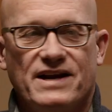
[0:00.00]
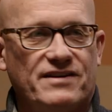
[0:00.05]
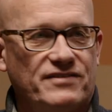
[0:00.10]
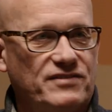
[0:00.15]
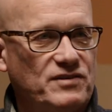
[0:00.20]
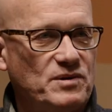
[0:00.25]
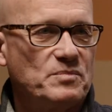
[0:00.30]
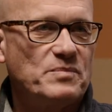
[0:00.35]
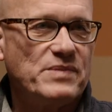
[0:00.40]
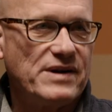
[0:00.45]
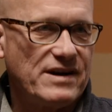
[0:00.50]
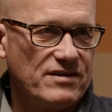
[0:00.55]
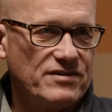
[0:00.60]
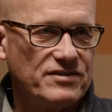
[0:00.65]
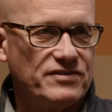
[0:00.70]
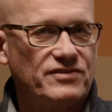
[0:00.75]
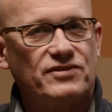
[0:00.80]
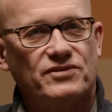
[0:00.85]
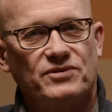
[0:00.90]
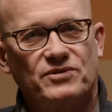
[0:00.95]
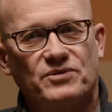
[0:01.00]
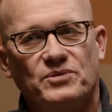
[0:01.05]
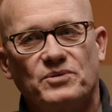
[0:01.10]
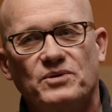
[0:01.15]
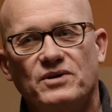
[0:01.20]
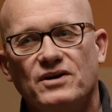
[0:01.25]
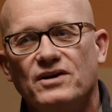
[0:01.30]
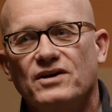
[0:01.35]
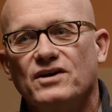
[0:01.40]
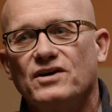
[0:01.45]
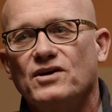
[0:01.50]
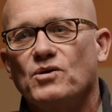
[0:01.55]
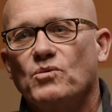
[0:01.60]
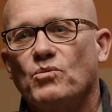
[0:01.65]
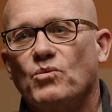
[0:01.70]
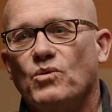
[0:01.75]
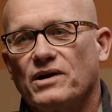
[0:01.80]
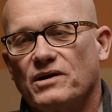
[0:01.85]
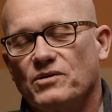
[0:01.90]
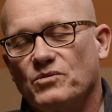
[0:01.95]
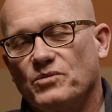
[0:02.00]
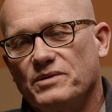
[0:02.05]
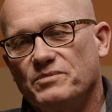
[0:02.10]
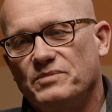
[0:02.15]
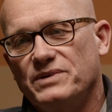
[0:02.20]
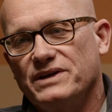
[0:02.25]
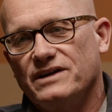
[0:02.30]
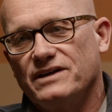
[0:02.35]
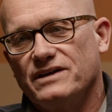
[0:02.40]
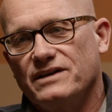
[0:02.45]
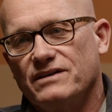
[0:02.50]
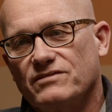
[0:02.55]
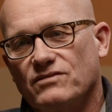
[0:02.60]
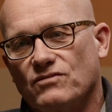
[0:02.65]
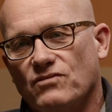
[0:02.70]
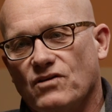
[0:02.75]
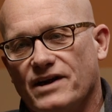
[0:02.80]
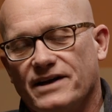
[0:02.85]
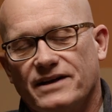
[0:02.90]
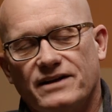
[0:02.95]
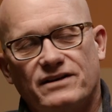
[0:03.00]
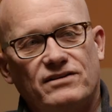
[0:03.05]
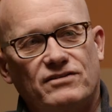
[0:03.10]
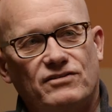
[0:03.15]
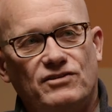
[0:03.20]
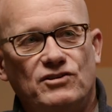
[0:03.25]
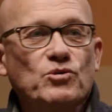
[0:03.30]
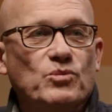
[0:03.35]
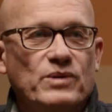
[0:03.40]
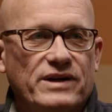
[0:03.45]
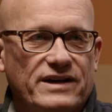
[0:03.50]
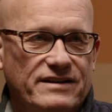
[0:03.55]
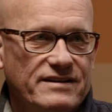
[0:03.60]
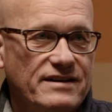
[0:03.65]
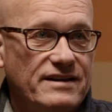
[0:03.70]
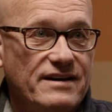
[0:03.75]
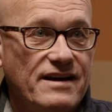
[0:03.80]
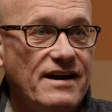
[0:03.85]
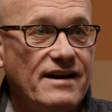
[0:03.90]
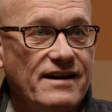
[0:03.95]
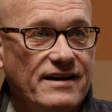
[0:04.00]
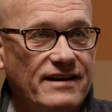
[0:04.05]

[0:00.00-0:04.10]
as compared to what it would be like doing today.